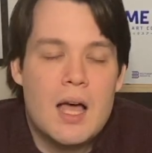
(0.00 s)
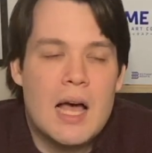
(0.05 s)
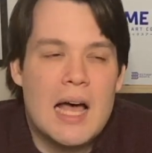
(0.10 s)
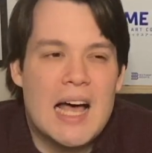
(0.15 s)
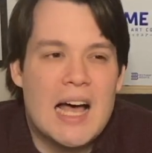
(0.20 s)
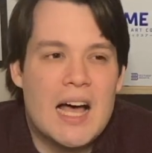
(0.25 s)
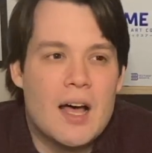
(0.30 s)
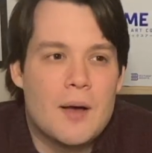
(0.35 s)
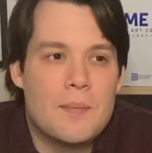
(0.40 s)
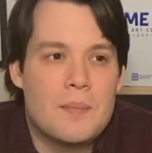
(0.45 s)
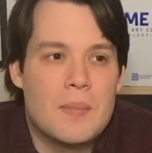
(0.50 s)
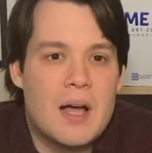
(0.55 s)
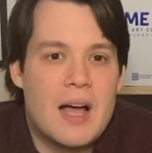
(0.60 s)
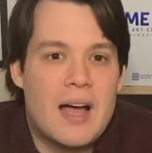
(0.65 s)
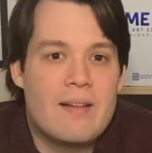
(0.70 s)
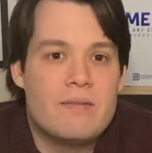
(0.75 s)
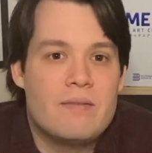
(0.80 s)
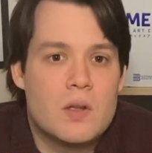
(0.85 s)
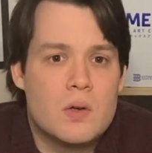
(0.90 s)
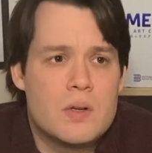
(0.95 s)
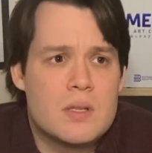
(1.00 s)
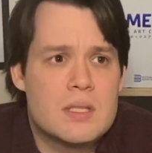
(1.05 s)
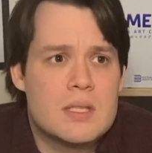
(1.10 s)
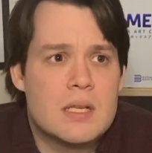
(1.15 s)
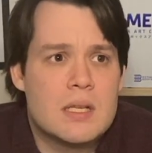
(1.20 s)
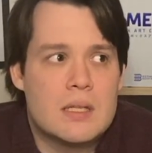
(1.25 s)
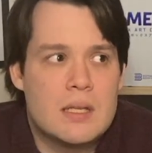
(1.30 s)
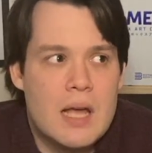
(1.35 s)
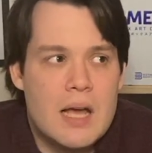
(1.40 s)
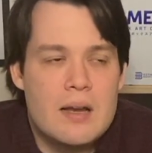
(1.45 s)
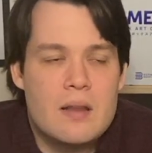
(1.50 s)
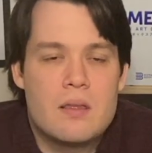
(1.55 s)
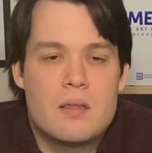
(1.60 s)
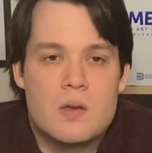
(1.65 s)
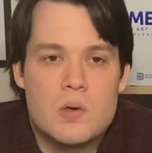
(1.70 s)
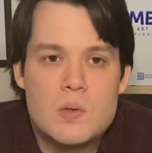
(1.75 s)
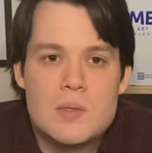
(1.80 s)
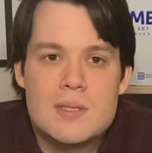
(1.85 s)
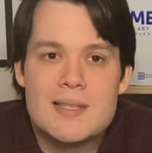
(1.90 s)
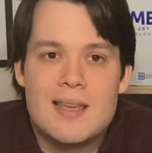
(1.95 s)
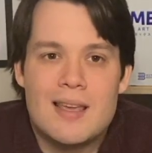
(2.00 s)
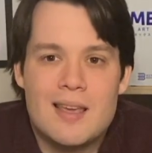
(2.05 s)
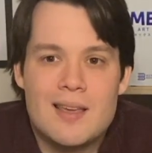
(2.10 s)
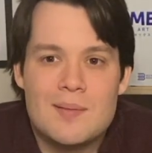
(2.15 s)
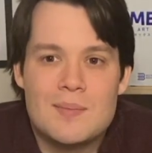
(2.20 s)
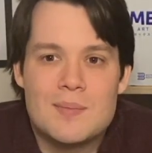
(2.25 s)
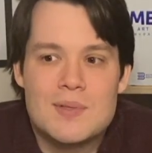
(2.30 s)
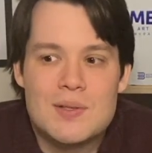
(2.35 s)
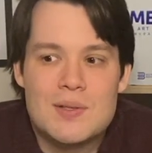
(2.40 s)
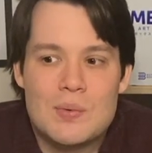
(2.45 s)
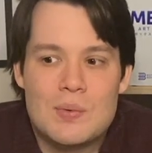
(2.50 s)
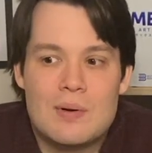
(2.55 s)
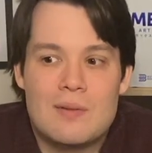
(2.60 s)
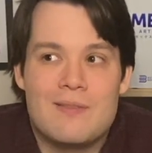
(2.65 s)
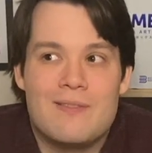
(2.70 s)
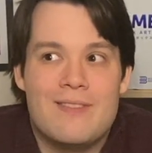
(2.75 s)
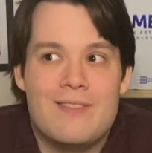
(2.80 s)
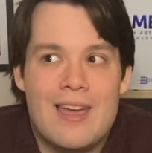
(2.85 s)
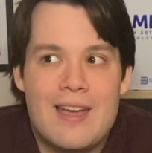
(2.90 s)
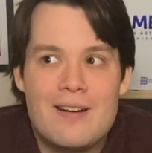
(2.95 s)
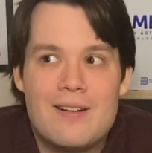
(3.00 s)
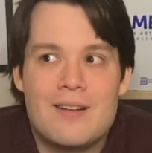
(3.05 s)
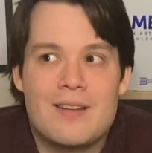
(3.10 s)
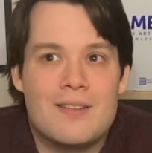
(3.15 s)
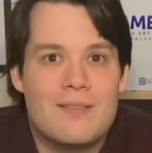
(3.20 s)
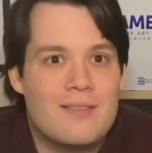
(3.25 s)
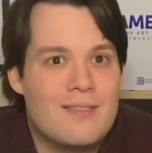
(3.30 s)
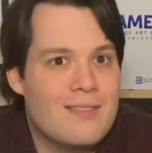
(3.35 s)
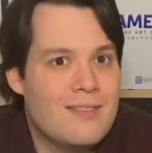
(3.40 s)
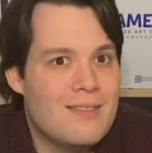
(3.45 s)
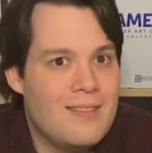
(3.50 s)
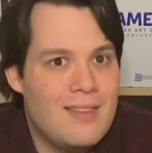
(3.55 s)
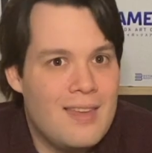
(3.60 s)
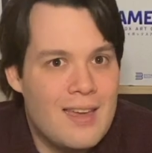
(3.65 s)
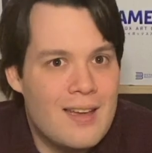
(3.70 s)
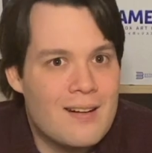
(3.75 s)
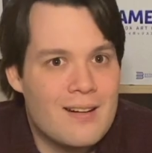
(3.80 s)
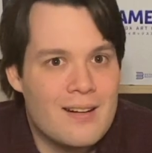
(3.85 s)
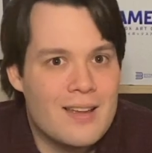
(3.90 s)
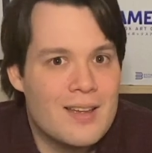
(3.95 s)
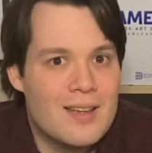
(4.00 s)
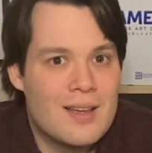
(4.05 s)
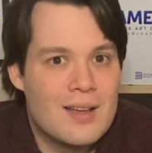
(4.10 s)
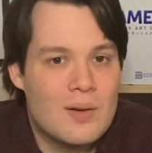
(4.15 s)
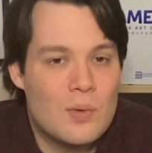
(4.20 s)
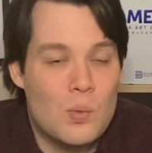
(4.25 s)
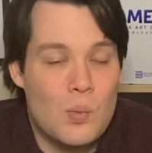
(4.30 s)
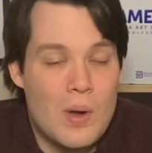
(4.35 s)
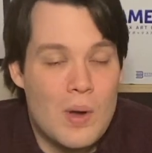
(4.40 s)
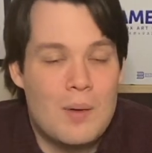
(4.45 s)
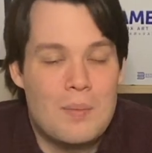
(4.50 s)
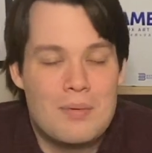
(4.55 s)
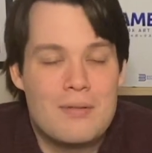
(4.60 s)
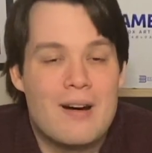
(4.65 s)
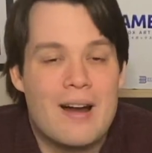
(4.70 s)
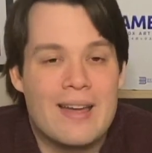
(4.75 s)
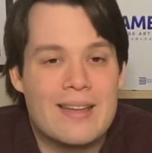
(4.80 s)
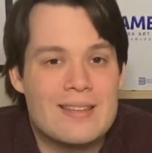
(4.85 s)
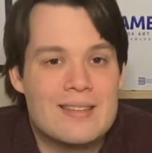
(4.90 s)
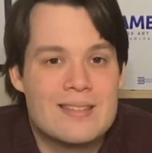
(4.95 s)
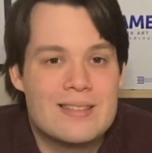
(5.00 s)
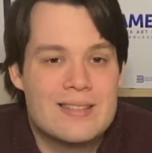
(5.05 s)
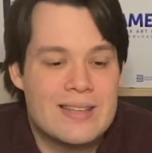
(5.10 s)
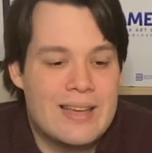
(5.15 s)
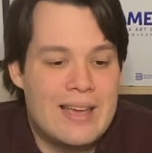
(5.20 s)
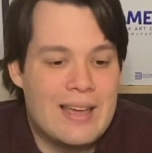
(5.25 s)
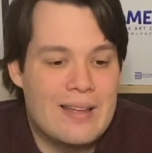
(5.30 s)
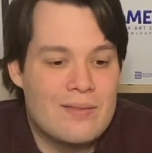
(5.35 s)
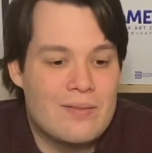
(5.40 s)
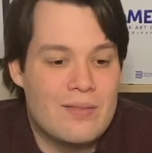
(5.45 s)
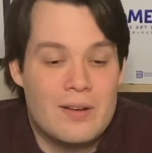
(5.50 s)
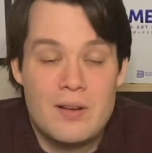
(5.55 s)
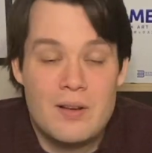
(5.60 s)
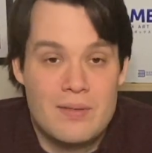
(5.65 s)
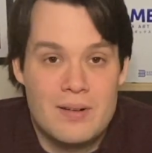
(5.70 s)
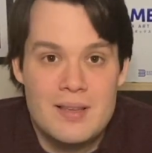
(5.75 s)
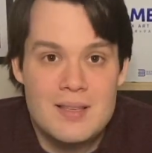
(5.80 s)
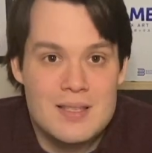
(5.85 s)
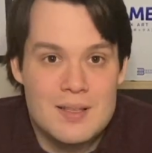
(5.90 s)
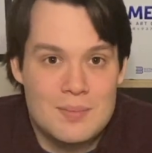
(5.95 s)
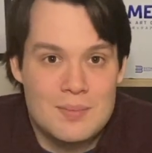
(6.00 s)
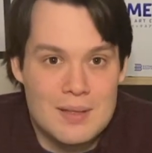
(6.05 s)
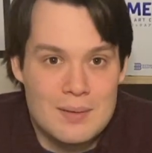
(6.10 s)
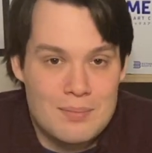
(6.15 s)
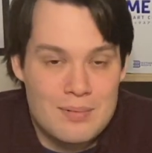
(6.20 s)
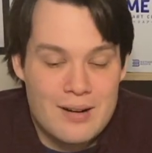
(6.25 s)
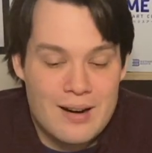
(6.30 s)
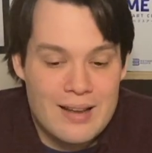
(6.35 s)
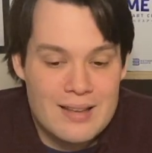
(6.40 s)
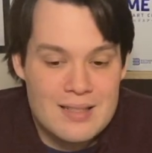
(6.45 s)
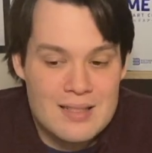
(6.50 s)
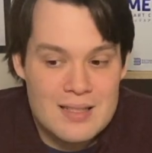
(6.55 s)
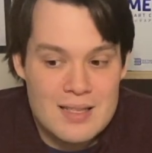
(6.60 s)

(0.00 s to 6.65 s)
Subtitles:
I've noticed a lot of those games were very, very well priced and very reasonably priced.